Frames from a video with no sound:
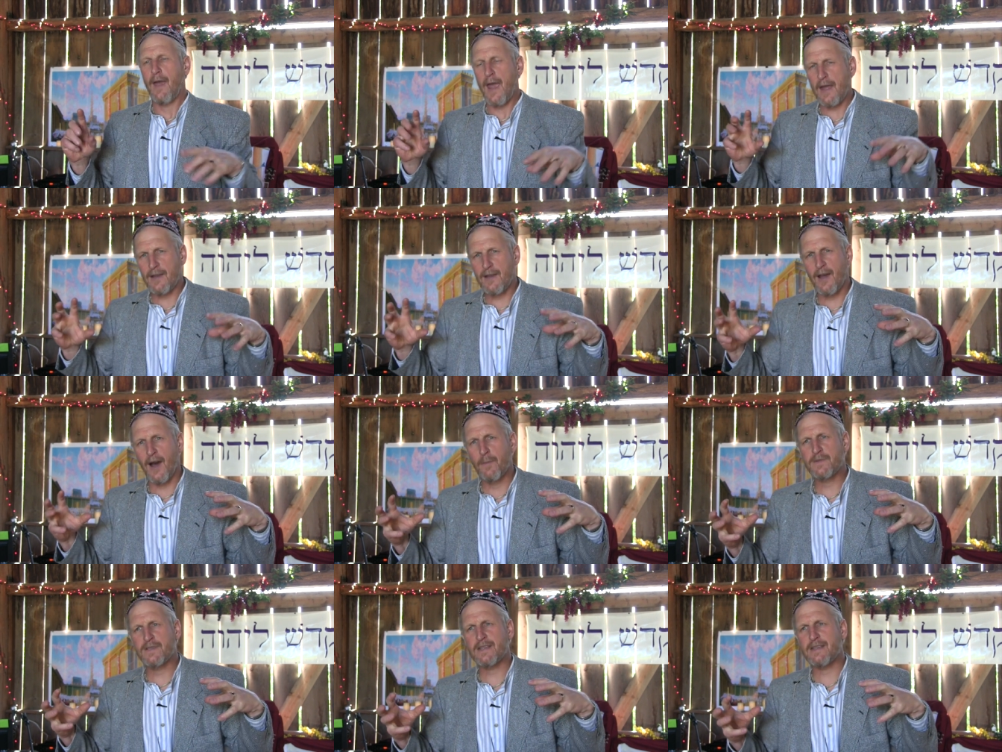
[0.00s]
and
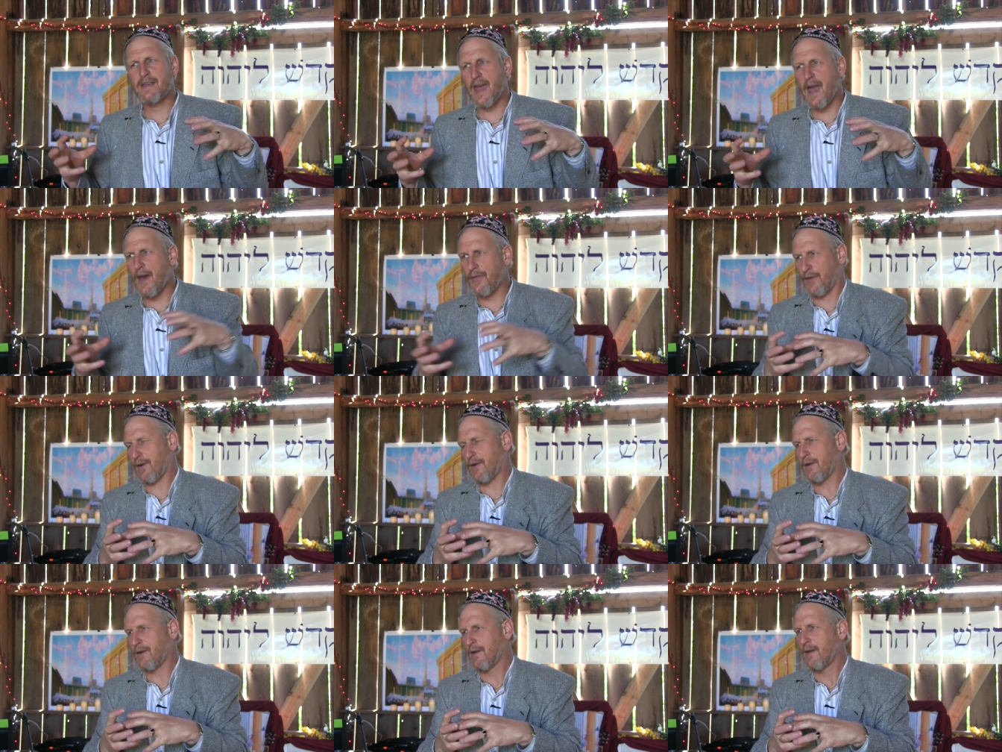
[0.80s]
come
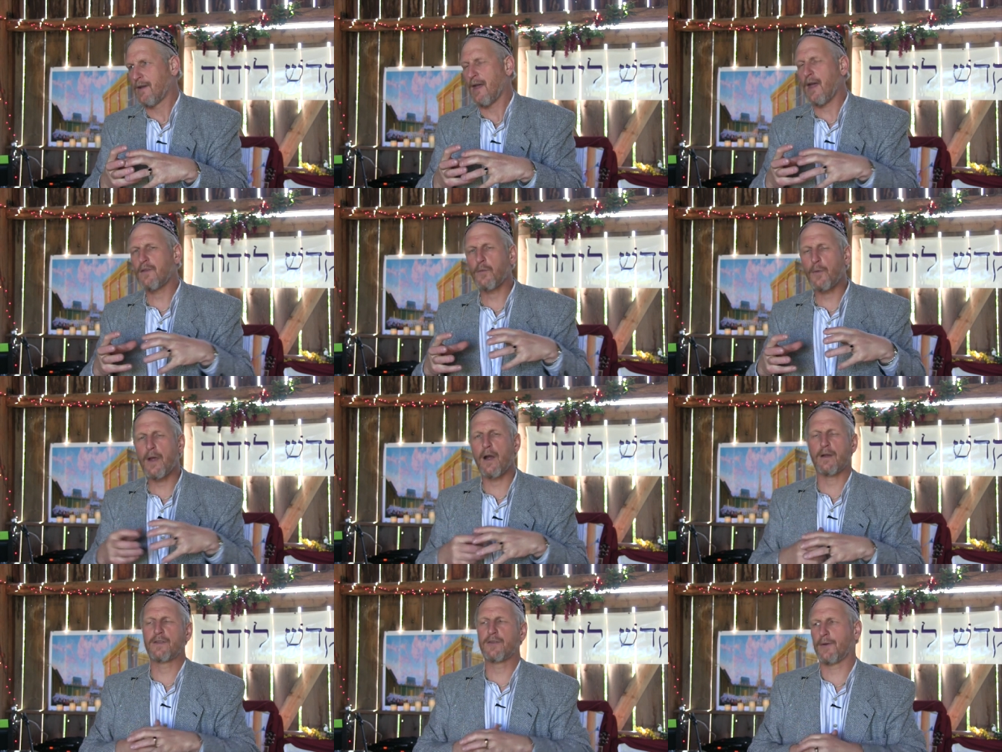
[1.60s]
together as
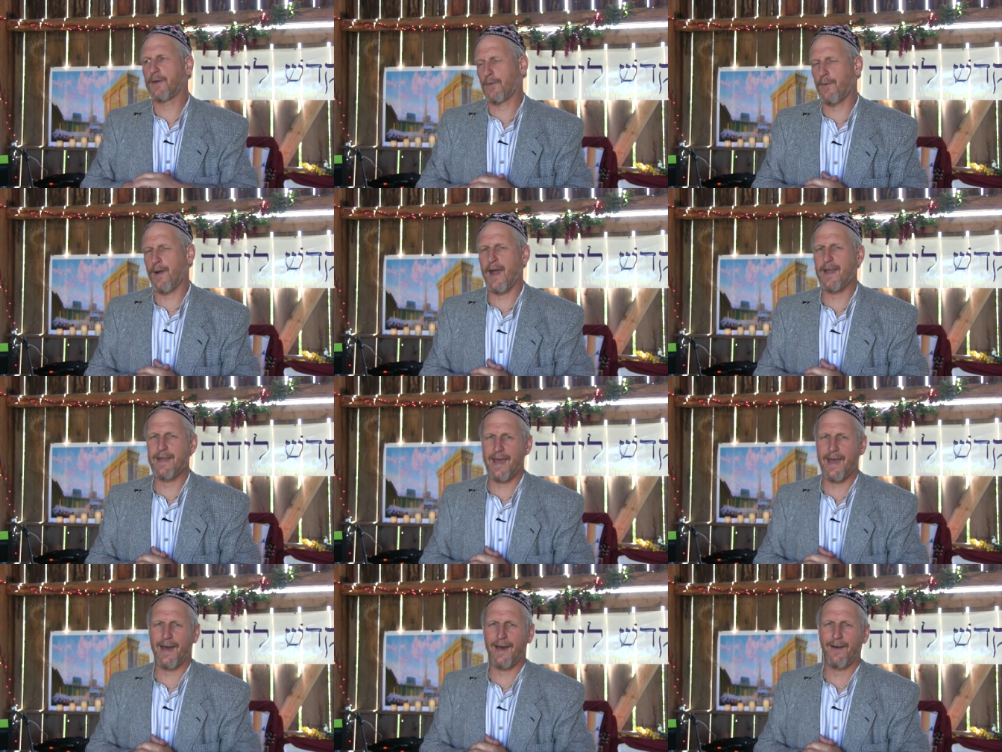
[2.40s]
we are doing right
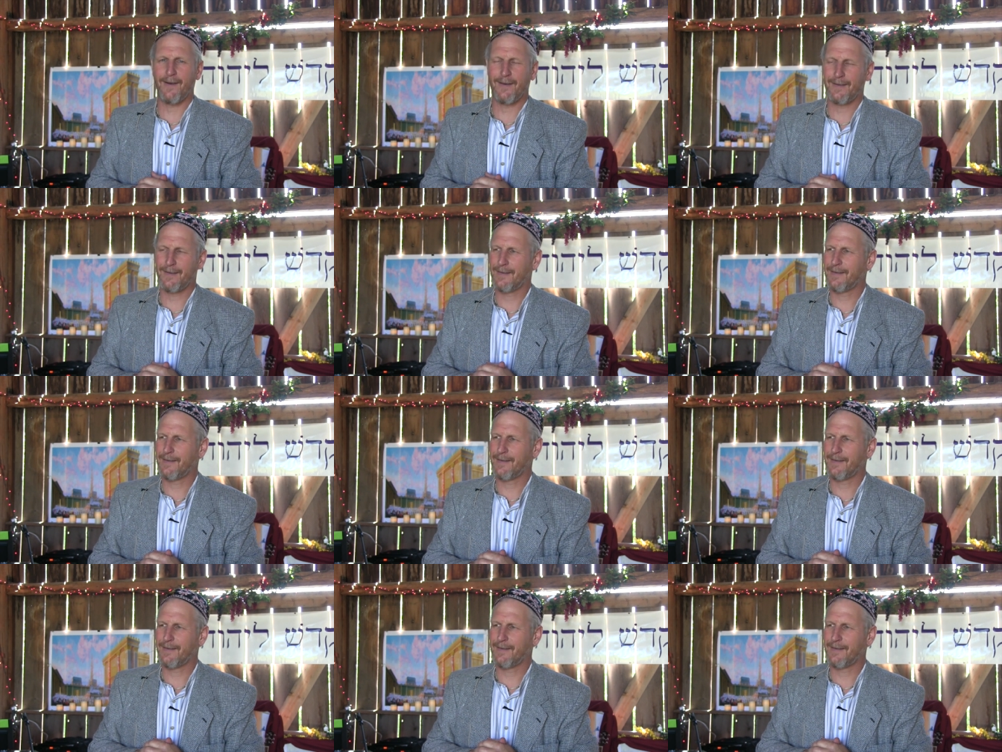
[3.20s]
now,